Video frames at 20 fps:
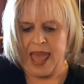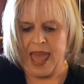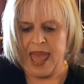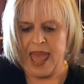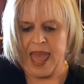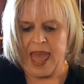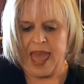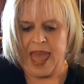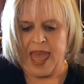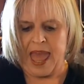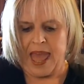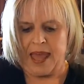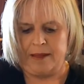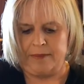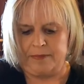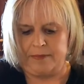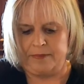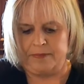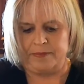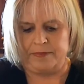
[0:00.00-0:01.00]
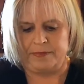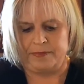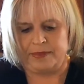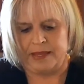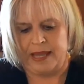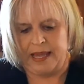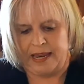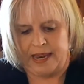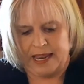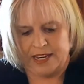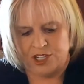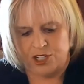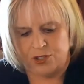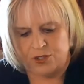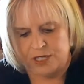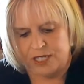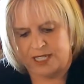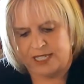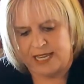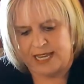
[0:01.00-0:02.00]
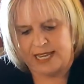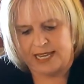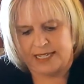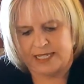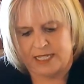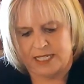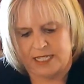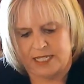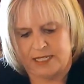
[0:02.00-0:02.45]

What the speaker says: and as you see, it